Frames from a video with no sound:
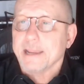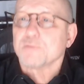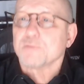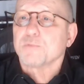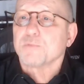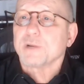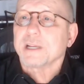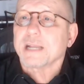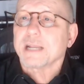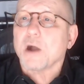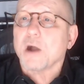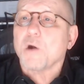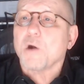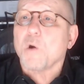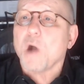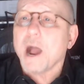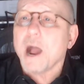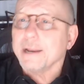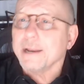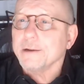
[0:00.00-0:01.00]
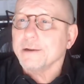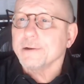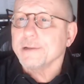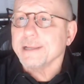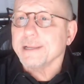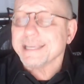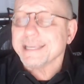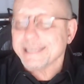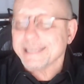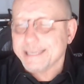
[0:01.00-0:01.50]
in
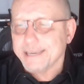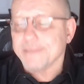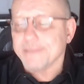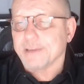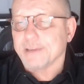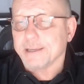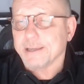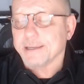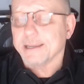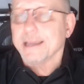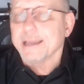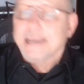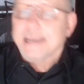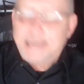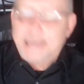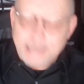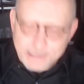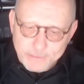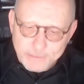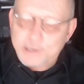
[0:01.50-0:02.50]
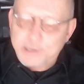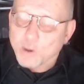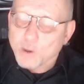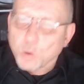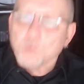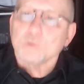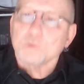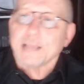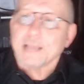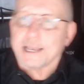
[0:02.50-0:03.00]
required giving in the
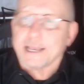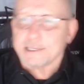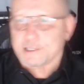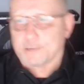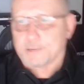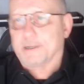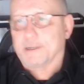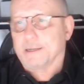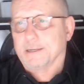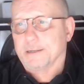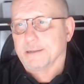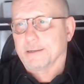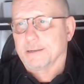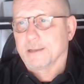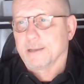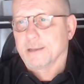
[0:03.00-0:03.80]
Old Testament.